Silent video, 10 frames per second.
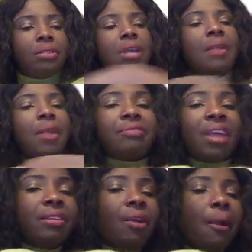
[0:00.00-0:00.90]
And after
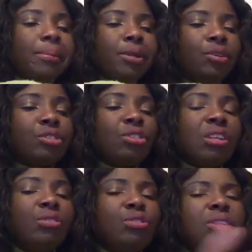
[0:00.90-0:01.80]
the communion,
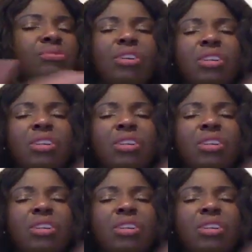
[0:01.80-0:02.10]
suddenly you just felt